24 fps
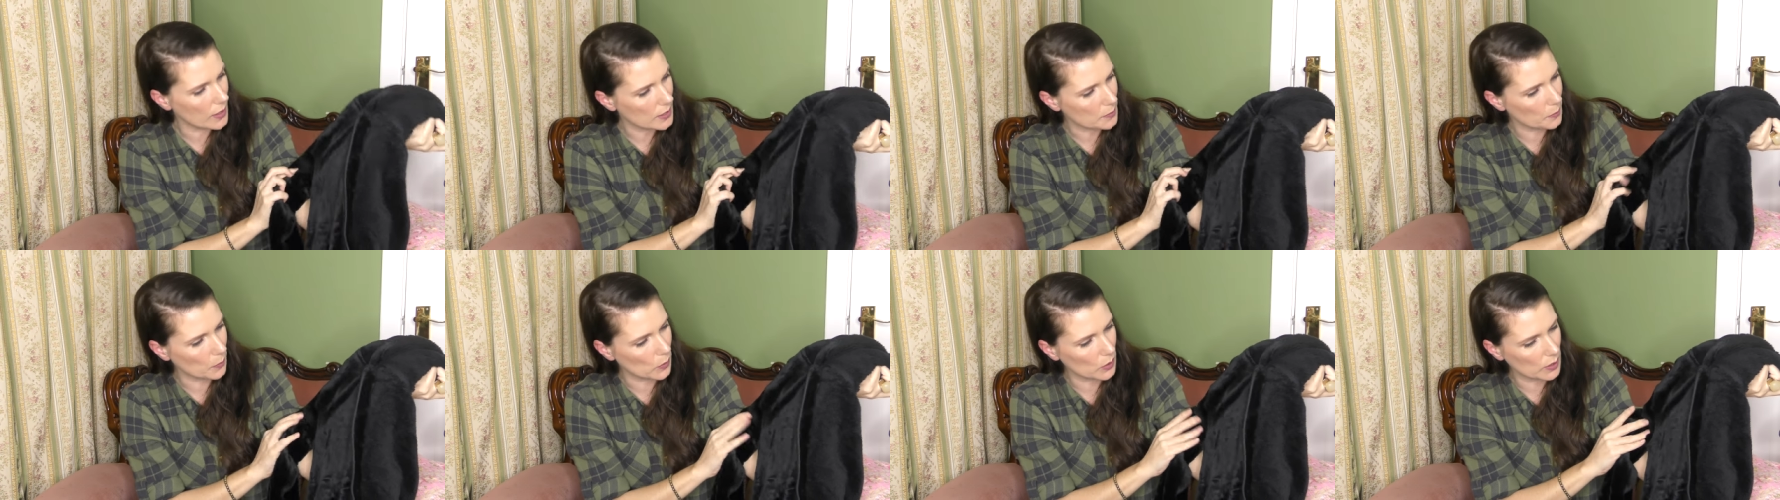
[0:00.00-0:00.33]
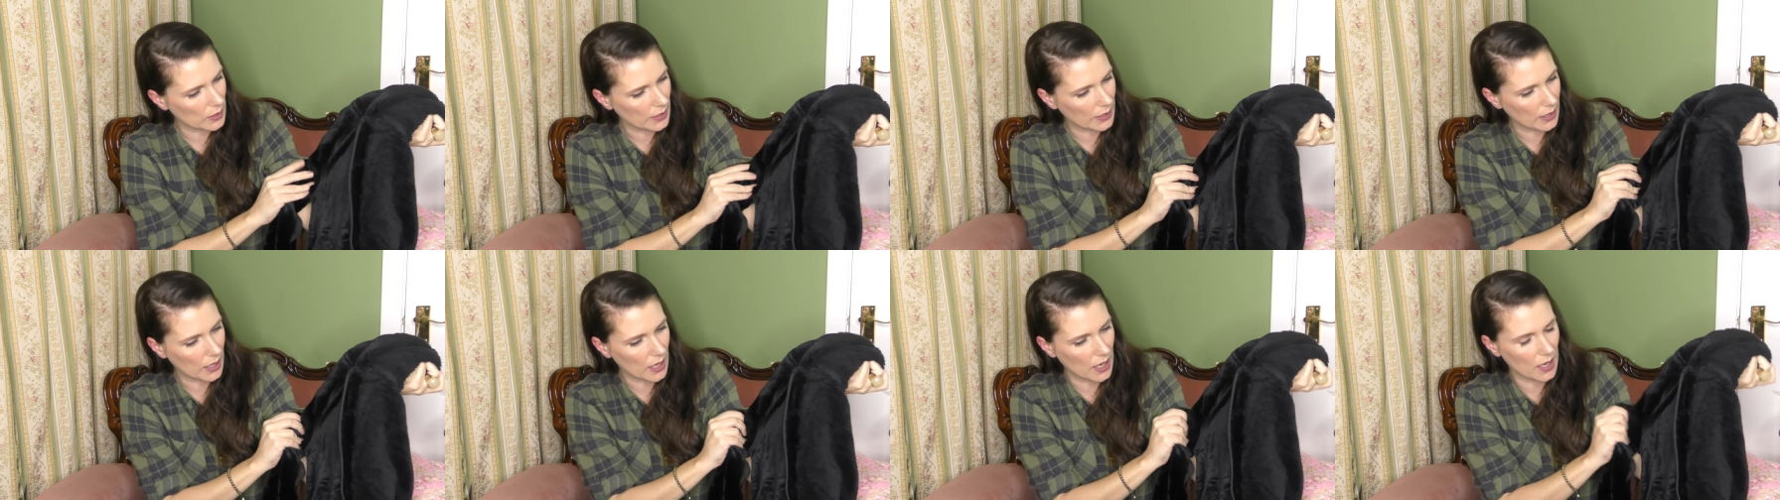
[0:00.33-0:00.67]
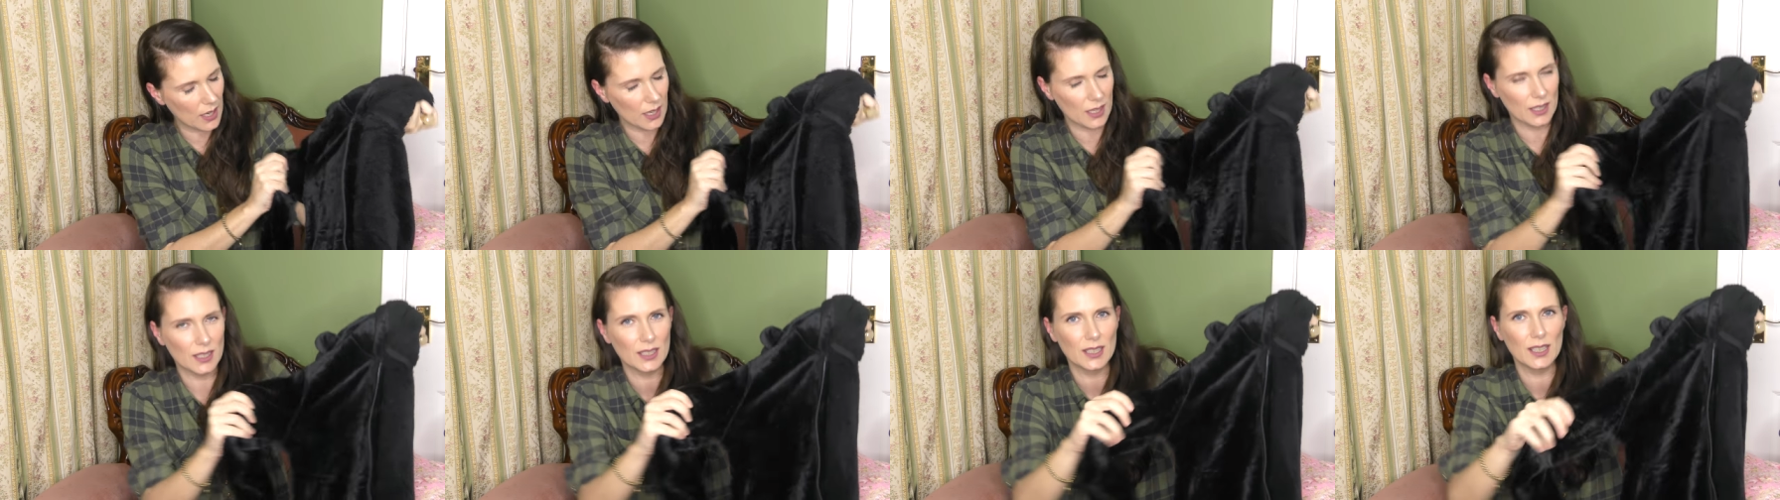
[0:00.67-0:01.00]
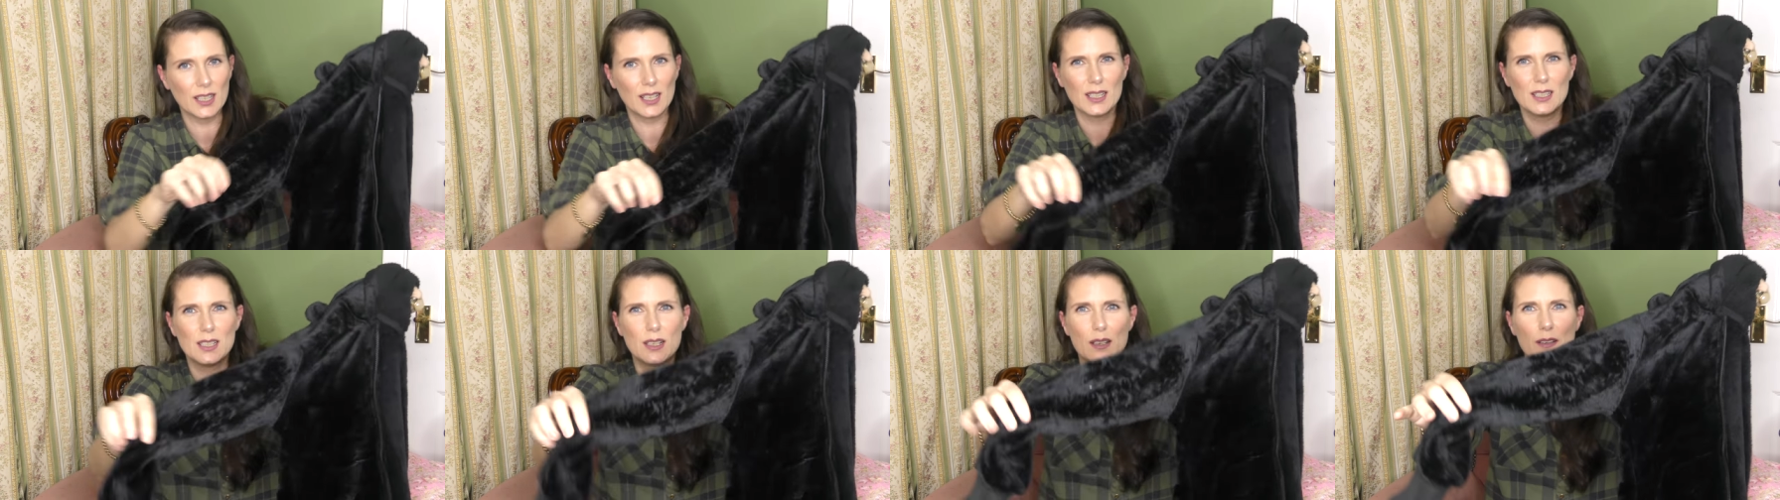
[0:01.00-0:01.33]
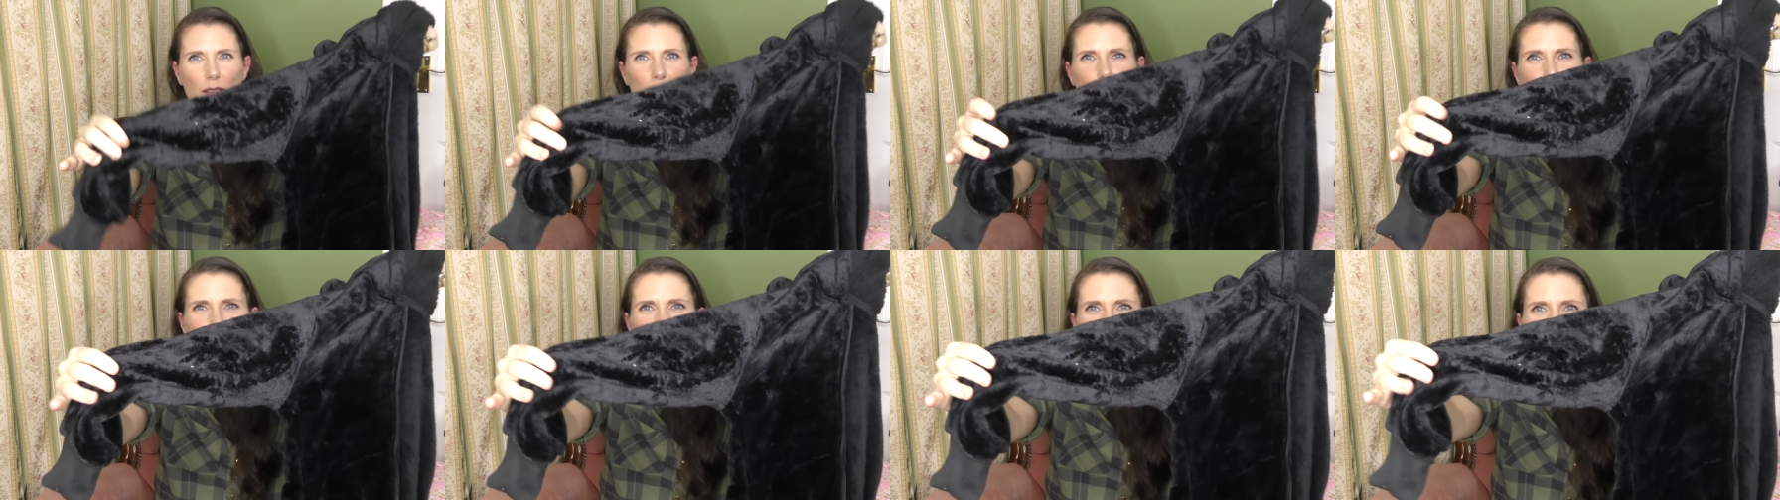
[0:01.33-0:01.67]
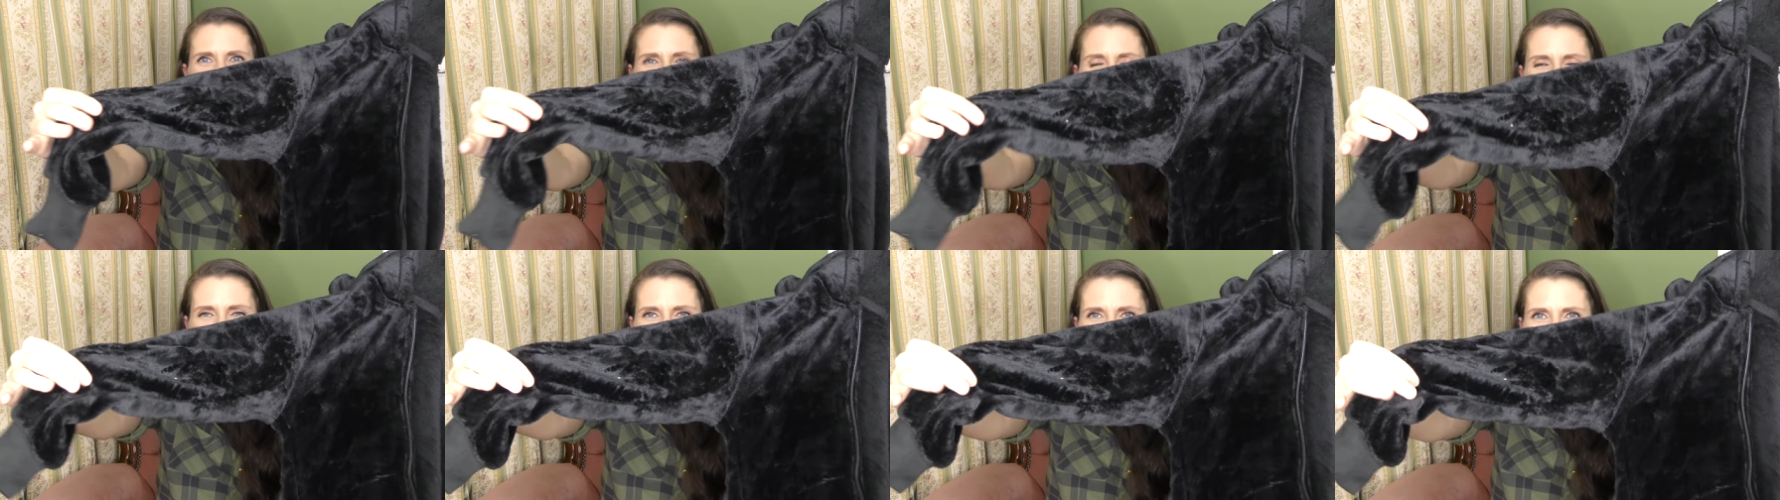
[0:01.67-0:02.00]
It's more like a
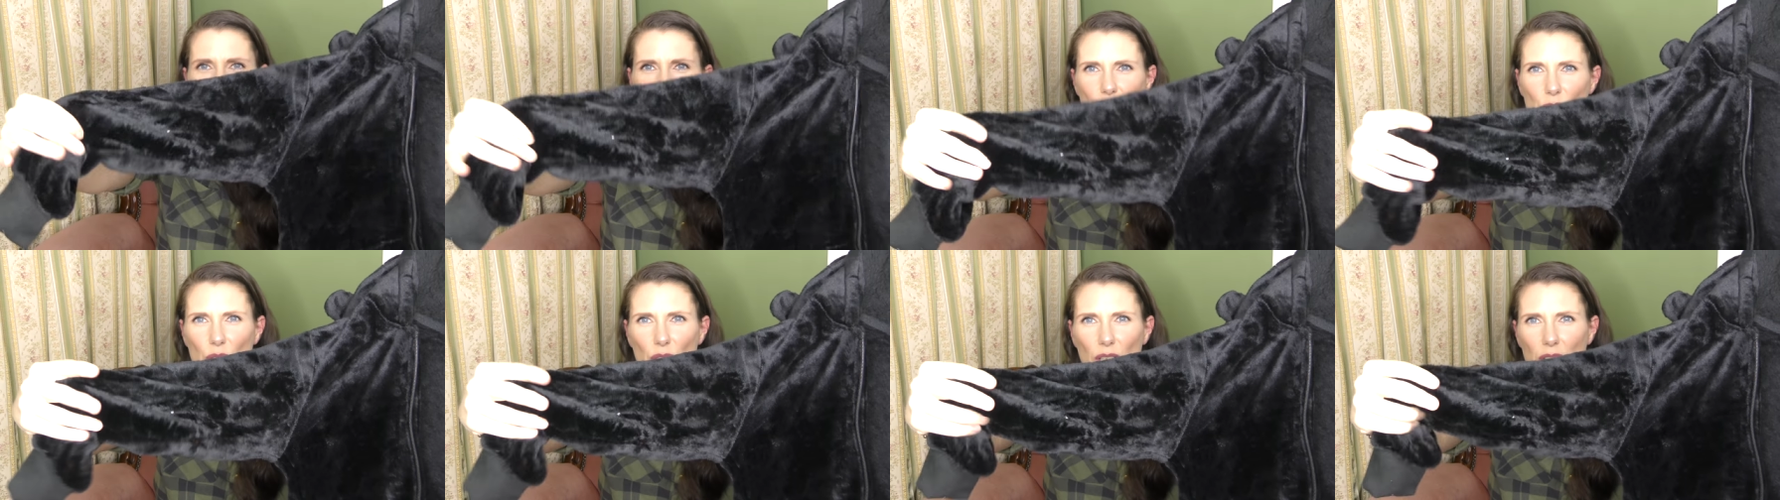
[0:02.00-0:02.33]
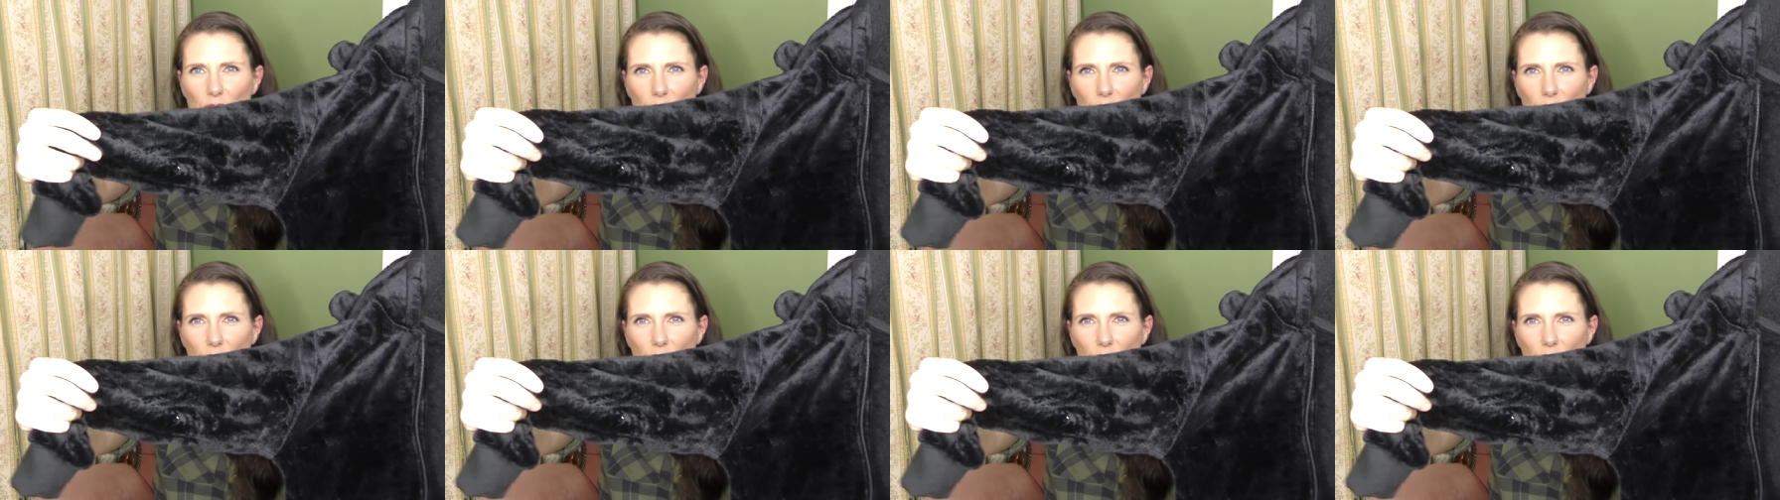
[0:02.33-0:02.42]
furry sort